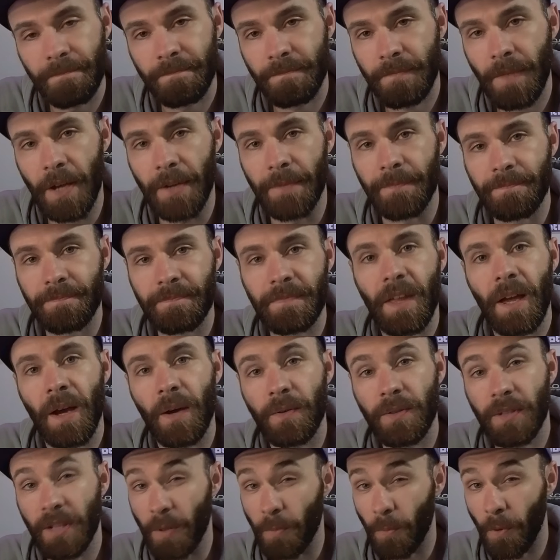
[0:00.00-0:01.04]
No.
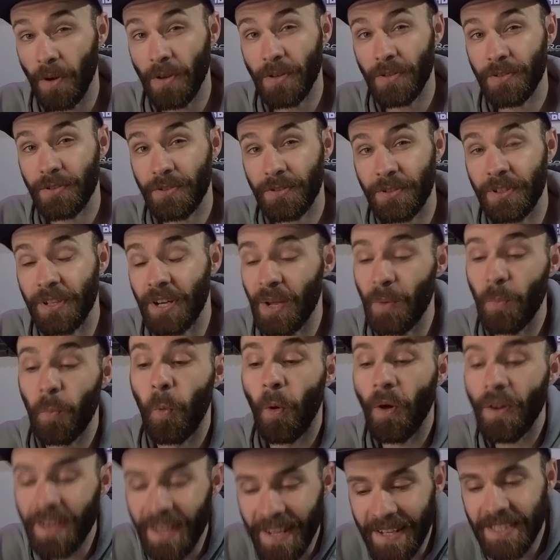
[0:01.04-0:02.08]
Did I
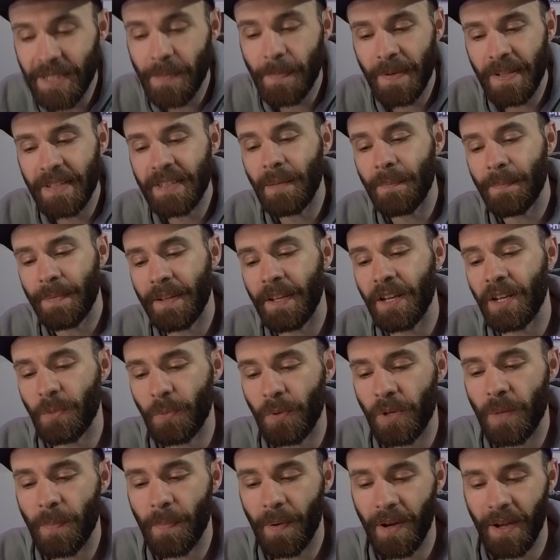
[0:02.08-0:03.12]
want it to be something I'd
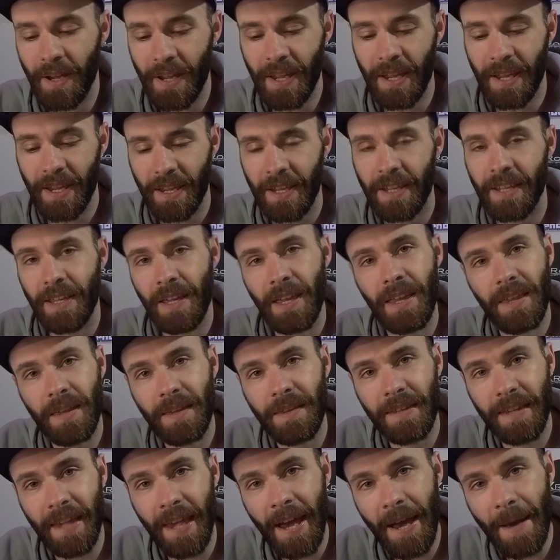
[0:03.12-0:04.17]
want to buy?
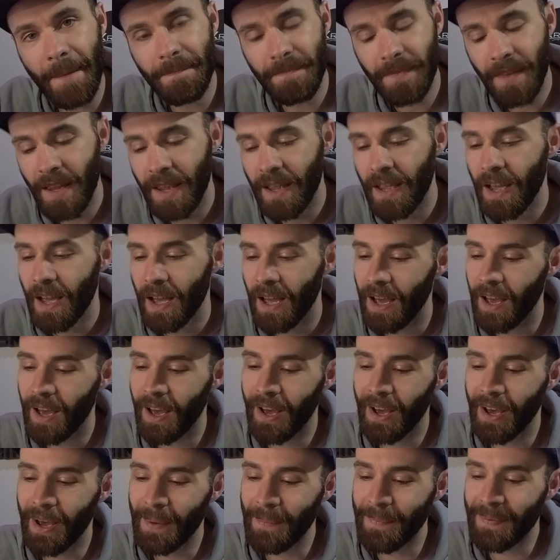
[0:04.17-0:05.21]
Yeah.
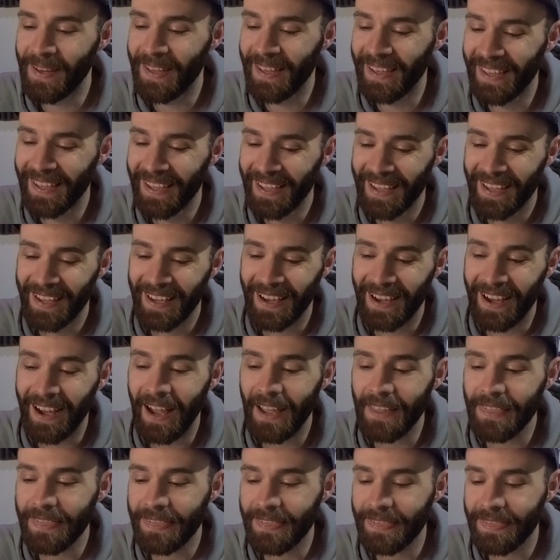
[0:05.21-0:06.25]

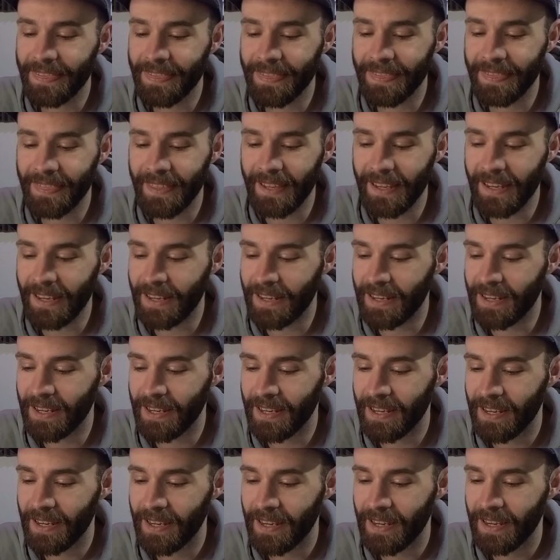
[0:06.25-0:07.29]
I
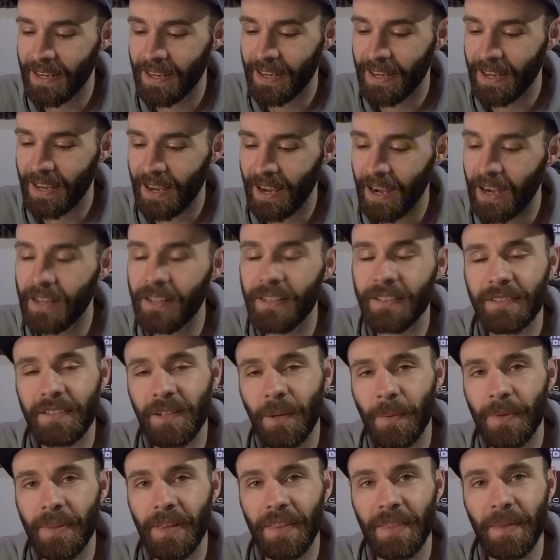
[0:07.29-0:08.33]
think I'm going to
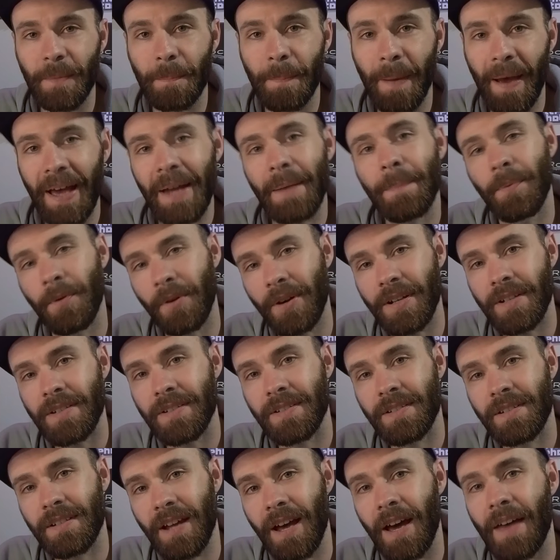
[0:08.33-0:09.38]
start with like the bad
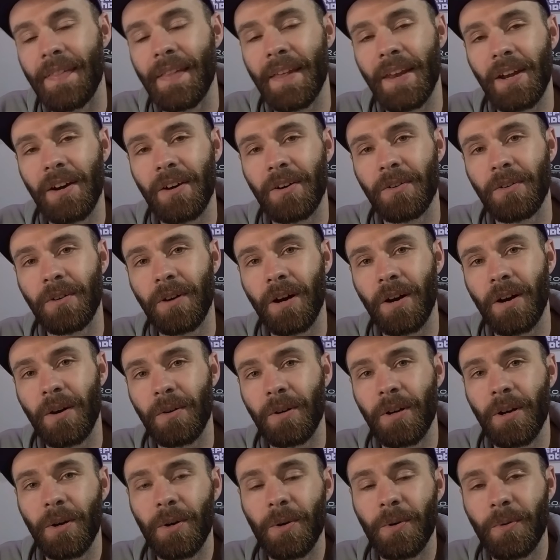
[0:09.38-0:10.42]
points, and then I'll
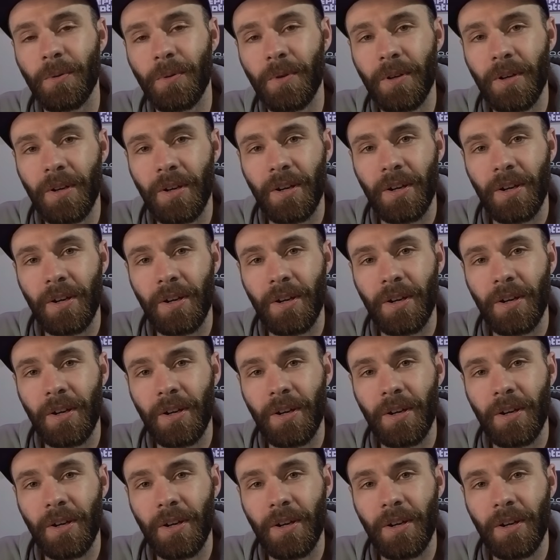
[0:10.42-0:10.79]
go